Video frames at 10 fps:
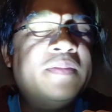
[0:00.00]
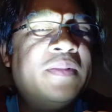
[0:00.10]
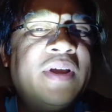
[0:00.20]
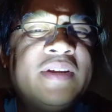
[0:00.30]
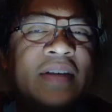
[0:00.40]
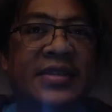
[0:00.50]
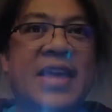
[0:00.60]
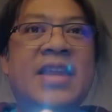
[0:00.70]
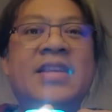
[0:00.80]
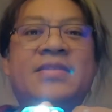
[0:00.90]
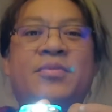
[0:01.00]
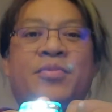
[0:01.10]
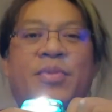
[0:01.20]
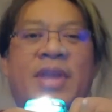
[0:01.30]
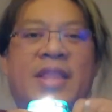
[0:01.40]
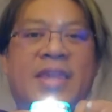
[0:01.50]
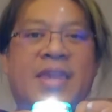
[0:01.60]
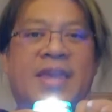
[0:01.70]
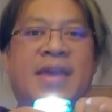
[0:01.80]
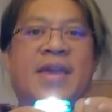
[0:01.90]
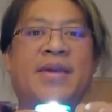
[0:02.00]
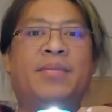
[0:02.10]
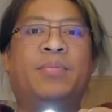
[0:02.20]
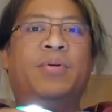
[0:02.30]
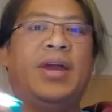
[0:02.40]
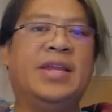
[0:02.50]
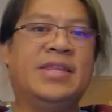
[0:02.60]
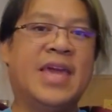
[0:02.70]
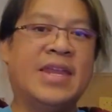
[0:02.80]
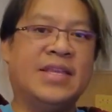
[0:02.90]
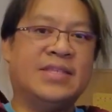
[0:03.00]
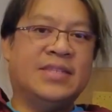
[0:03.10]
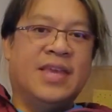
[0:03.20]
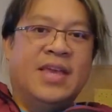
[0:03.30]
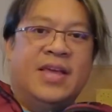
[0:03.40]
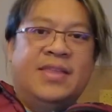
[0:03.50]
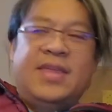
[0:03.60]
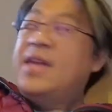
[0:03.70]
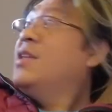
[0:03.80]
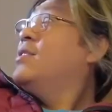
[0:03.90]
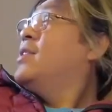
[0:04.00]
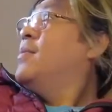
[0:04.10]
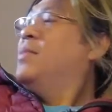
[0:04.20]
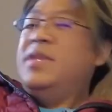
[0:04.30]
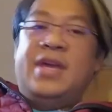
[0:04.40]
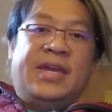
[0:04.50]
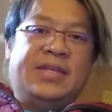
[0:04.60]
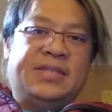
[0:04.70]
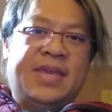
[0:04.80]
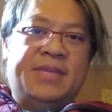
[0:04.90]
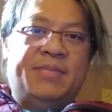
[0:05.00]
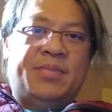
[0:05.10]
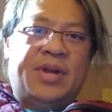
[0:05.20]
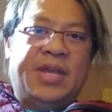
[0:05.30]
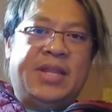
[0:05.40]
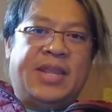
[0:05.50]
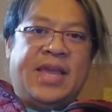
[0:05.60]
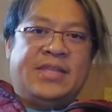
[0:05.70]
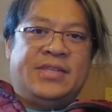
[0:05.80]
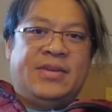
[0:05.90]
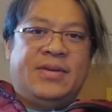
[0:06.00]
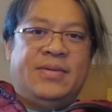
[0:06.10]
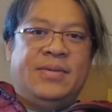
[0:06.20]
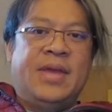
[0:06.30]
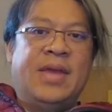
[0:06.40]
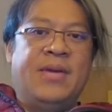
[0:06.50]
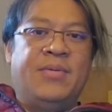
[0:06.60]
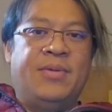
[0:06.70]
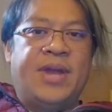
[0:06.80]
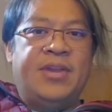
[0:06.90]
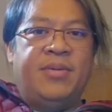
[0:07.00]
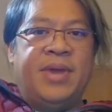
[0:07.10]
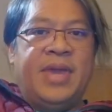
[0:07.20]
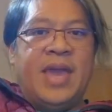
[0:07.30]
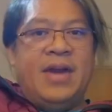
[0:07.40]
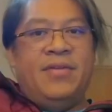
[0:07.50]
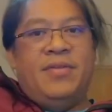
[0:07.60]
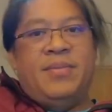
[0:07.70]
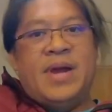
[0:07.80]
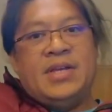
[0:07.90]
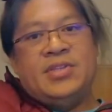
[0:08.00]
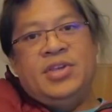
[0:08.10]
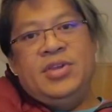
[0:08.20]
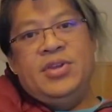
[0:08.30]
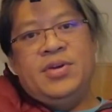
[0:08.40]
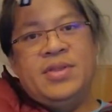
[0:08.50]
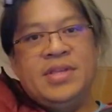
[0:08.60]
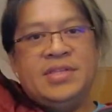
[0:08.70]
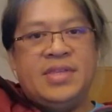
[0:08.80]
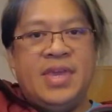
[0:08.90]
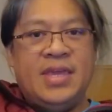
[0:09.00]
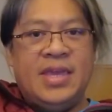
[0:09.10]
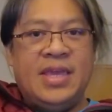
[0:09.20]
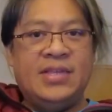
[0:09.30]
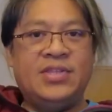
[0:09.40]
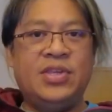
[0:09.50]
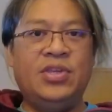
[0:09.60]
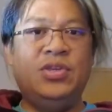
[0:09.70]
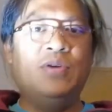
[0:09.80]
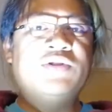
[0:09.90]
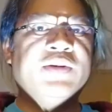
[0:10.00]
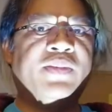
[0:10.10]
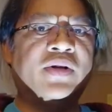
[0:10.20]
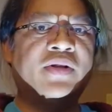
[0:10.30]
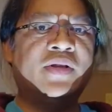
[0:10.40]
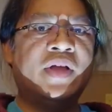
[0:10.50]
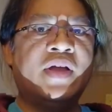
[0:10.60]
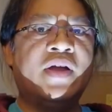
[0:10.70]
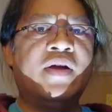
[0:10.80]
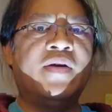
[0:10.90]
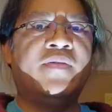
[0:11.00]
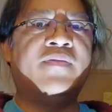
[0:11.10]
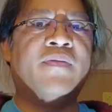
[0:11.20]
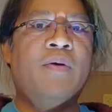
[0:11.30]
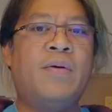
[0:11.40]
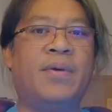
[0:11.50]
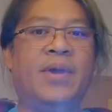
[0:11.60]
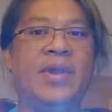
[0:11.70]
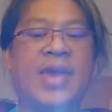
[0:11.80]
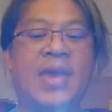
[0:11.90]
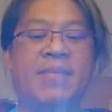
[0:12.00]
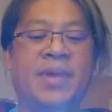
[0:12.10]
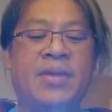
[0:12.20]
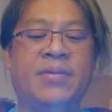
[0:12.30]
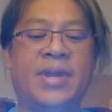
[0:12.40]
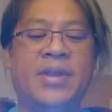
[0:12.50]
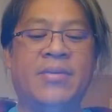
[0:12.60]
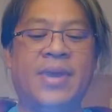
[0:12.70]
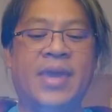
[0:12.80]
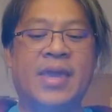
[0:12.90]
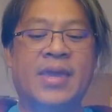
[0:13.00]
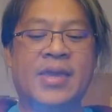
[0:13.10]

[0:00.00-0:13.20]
Brightness. That is really bright. That is some nice and bright light. So right away out of the box, you know this thing is usable for camping right away.